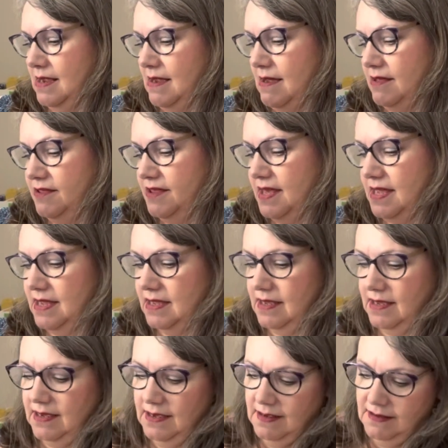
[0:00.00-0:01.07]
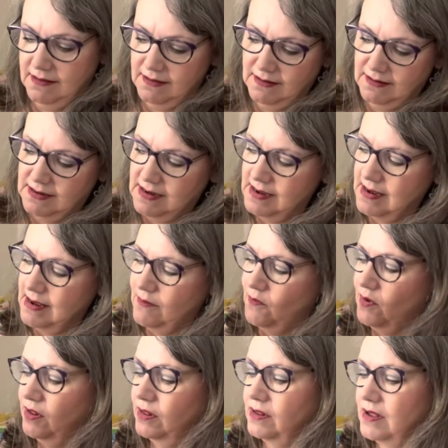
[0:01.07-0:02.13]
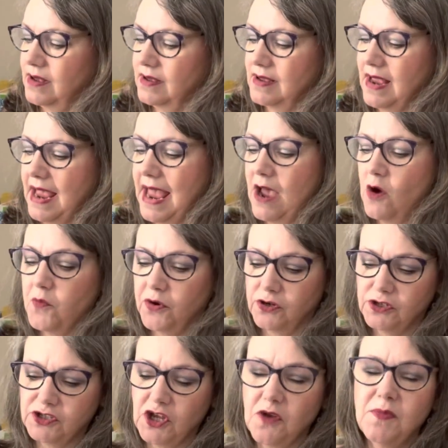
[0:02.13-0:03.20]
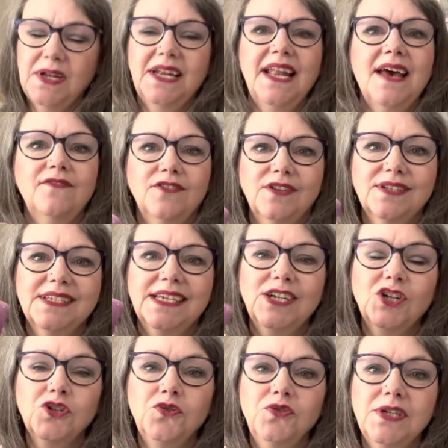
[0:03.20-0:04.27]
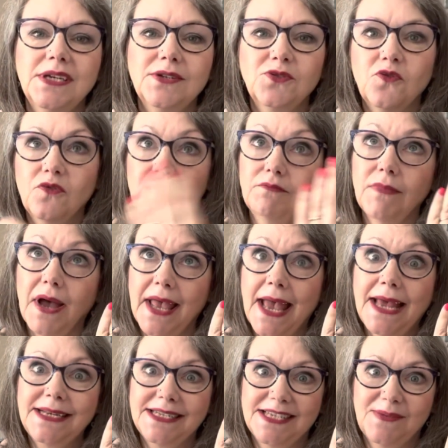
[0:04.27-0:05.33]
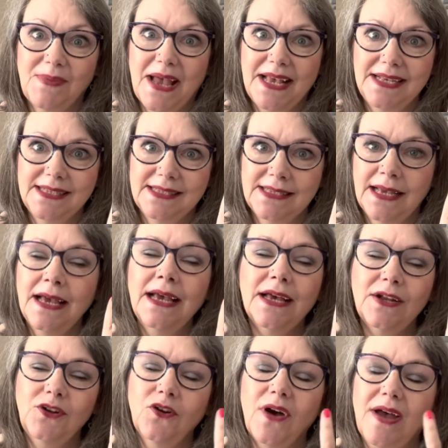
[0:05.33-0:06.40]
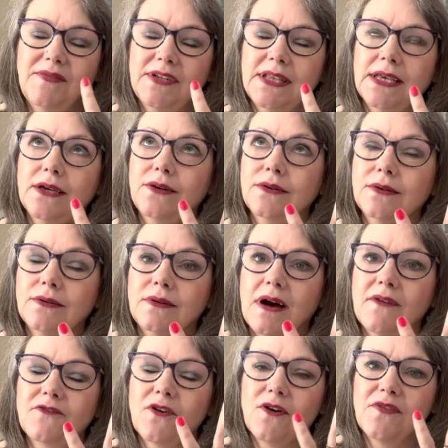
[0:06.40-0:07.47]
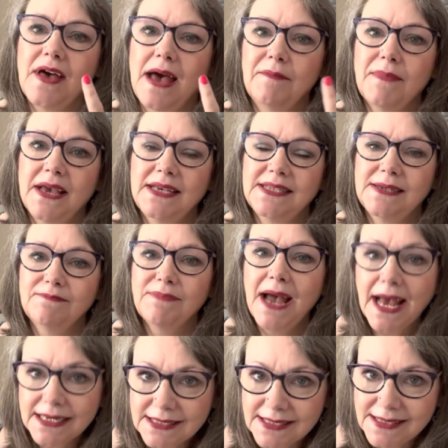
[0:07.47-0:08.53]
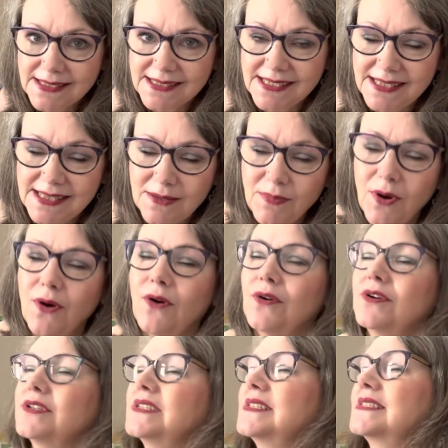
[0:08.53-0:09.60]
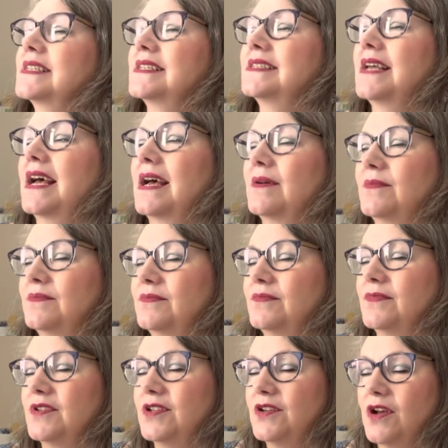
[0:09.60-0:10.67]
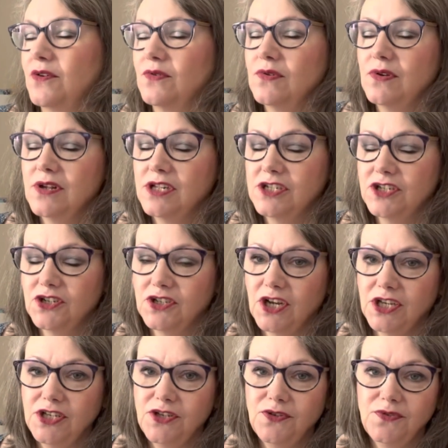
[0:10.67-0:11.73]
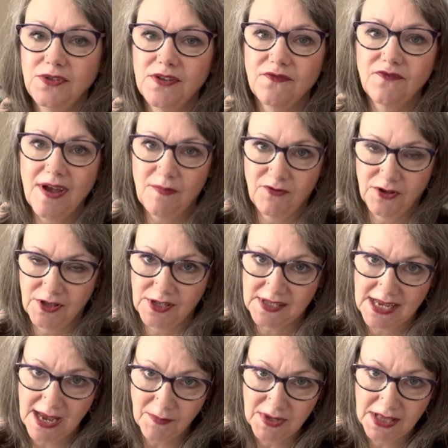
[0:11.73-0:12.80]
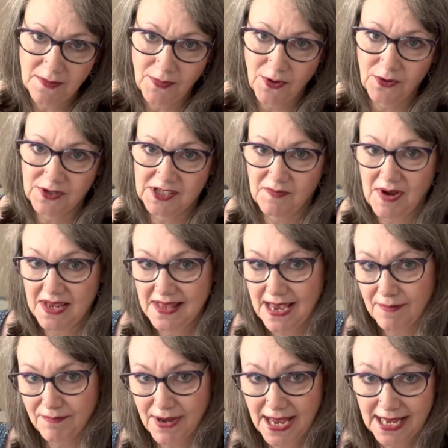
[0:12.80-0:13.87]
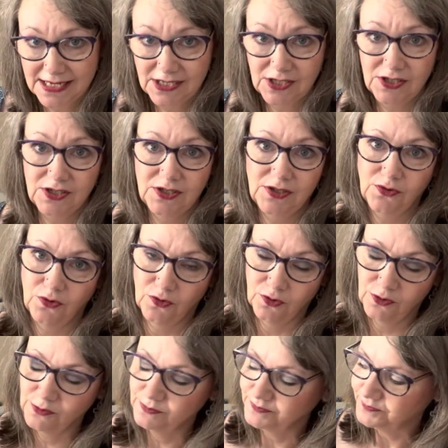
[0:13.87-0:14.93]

I think it will help on so many levels, including my headspace, not having to think, oh, I've got that amazing pattern that's in the box. You know, should I use the fabric that's come in the box to make that pattern, or